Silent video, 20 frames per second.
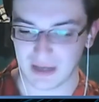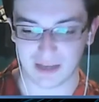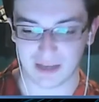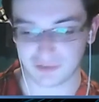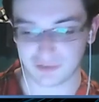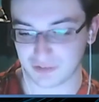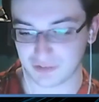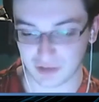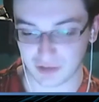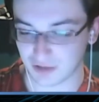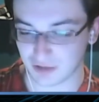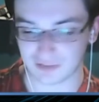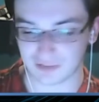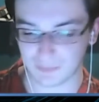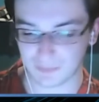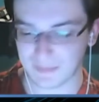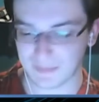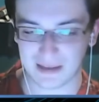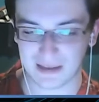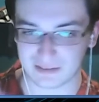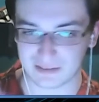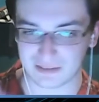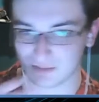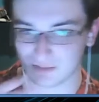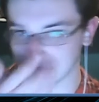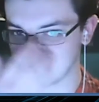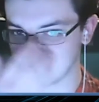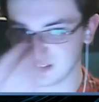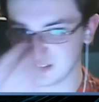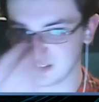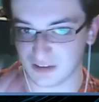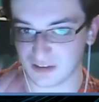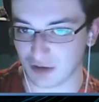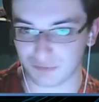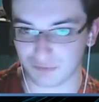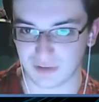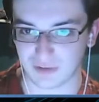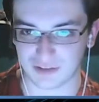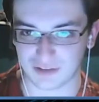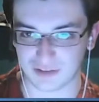It's going to depend
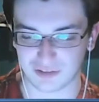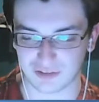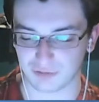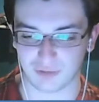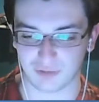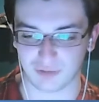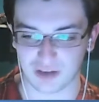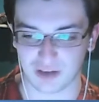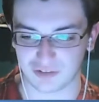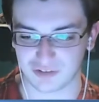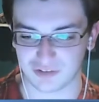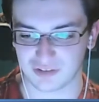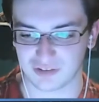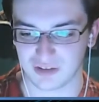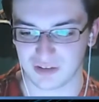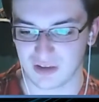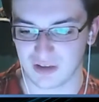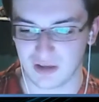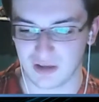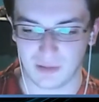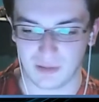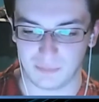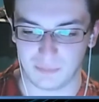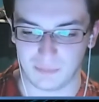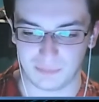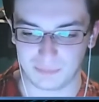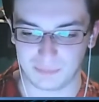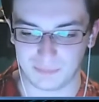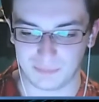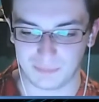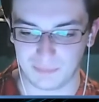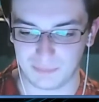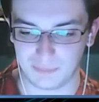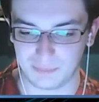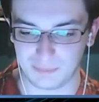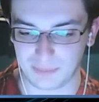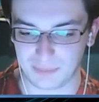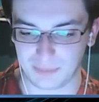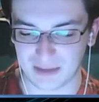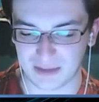race to race
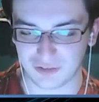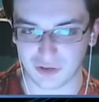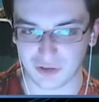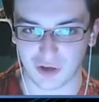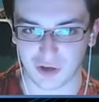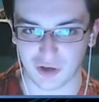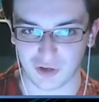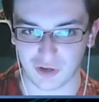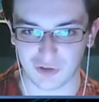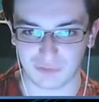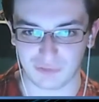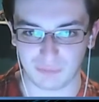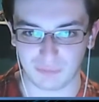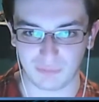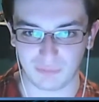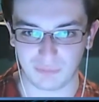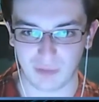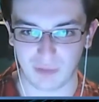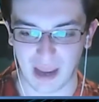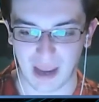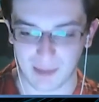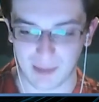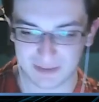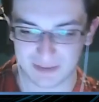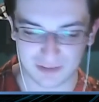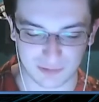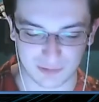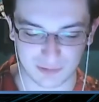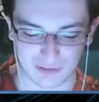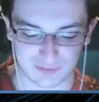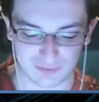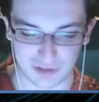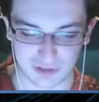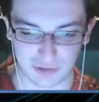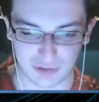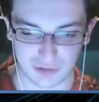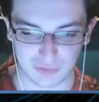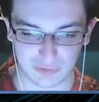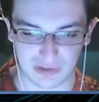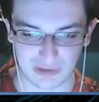based on how many times you have
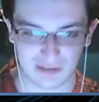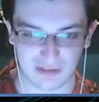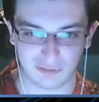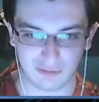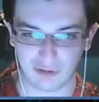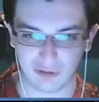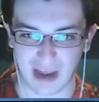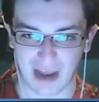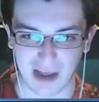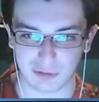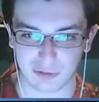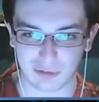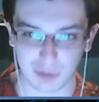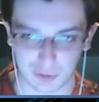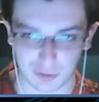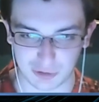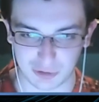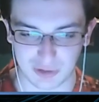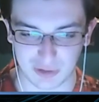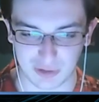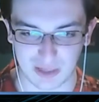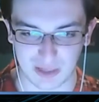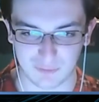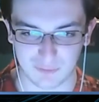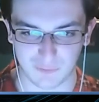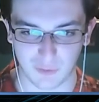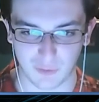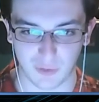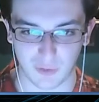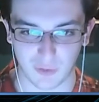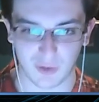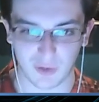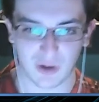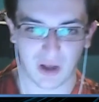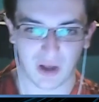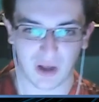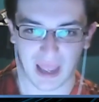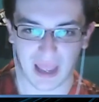to use it, how long you get it for,